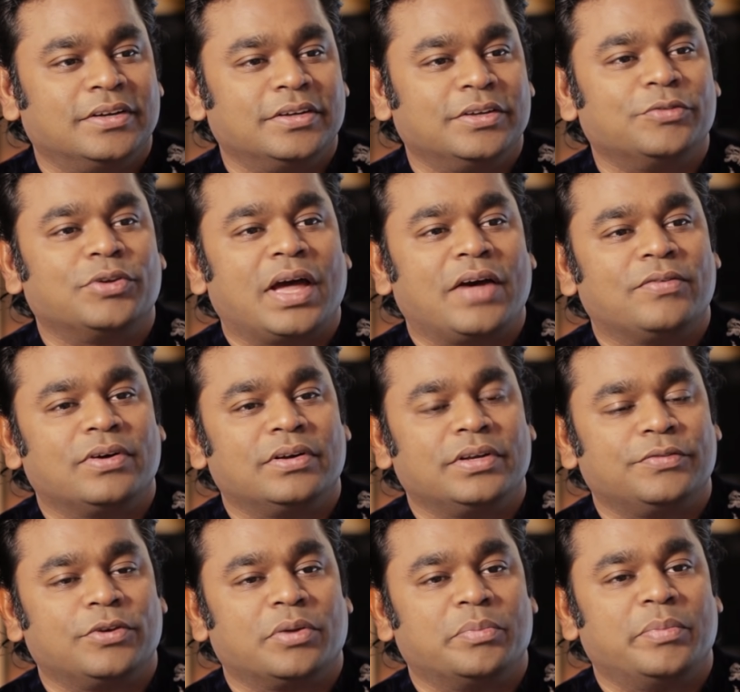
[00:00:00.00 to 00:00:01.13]
if
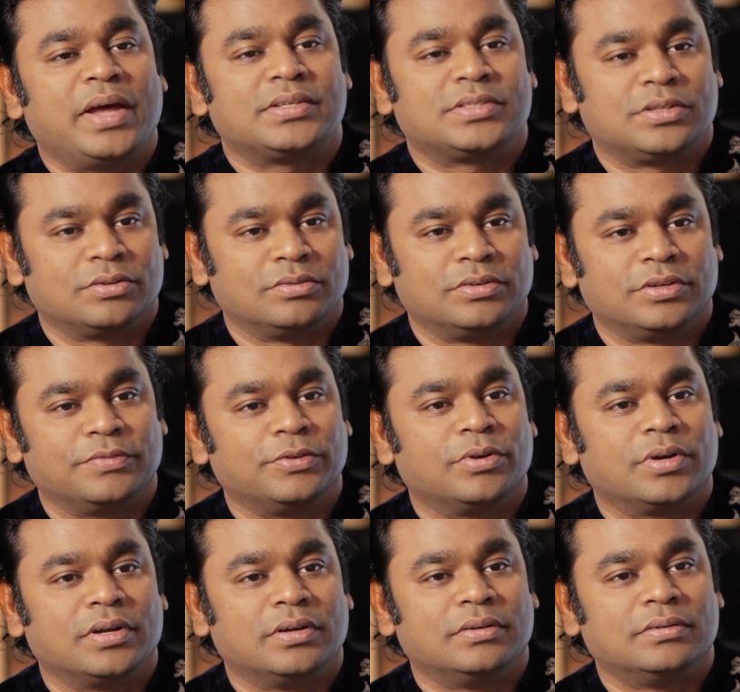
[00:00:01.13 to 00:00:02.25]

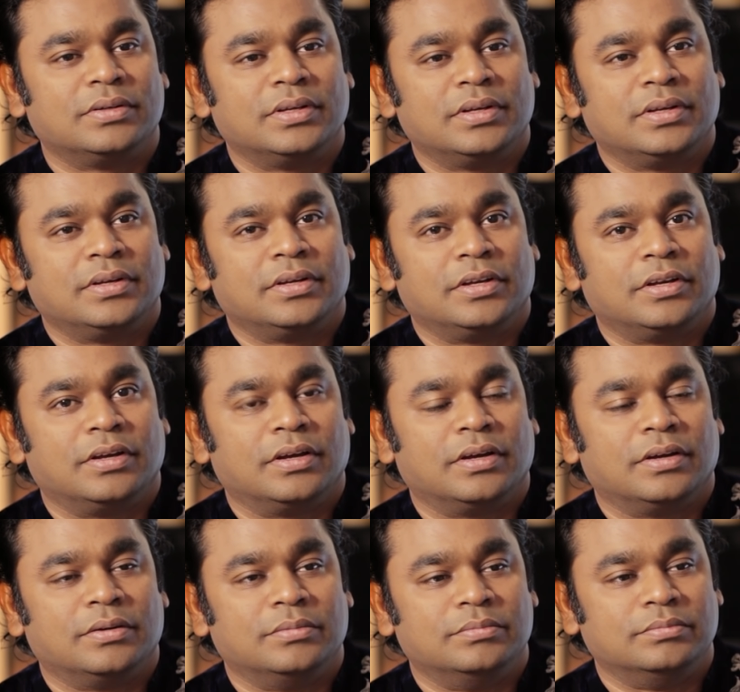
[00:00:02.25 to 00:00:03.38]
you're
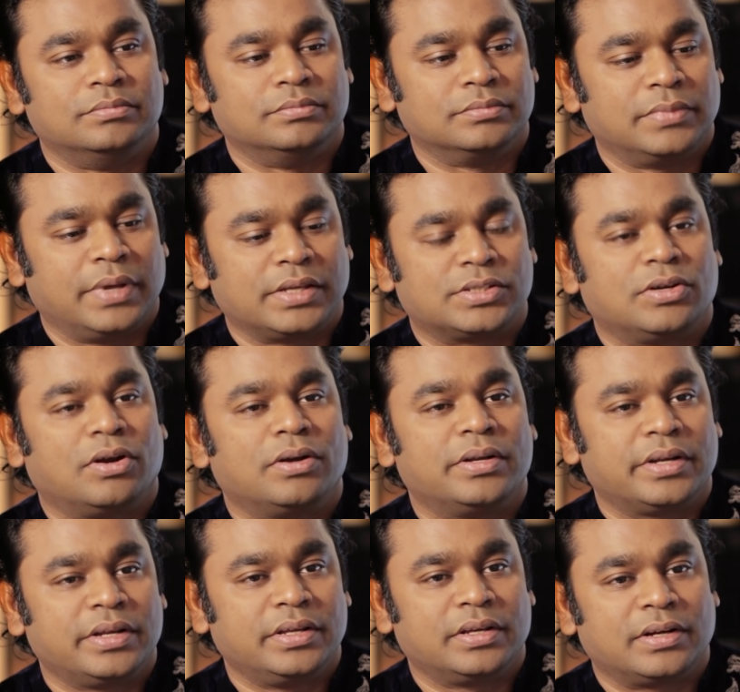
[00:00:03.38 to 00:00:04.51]
an
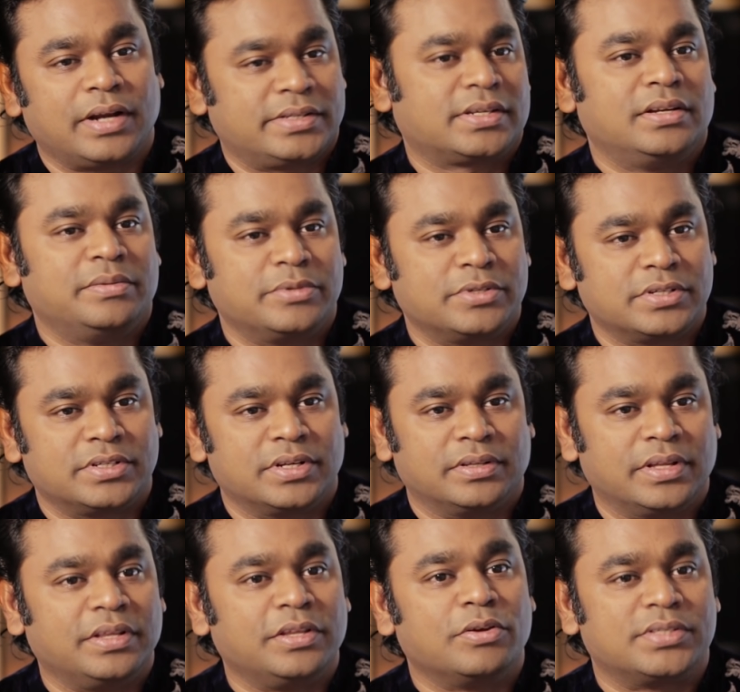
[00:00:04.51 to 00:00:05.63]
extraordinary classical musician,
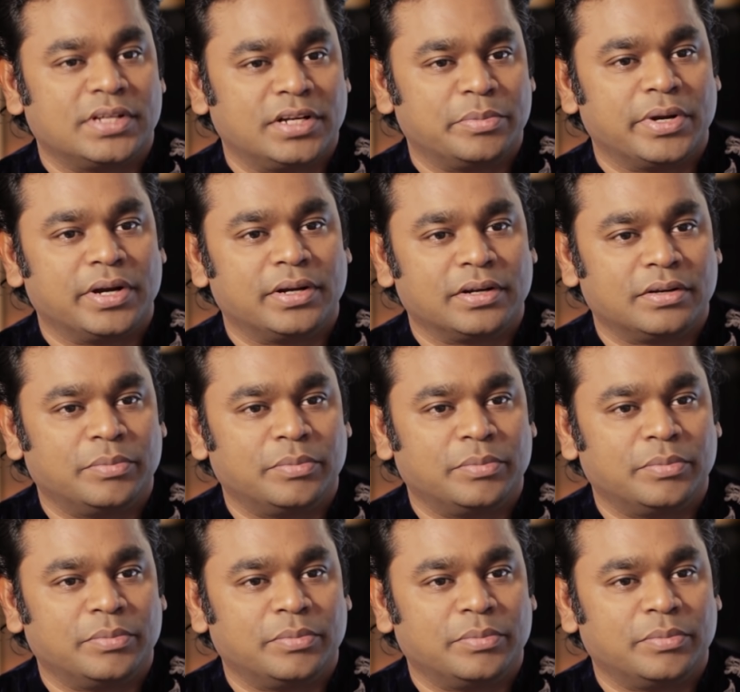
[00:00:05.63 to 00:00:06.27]
then you're celebrated.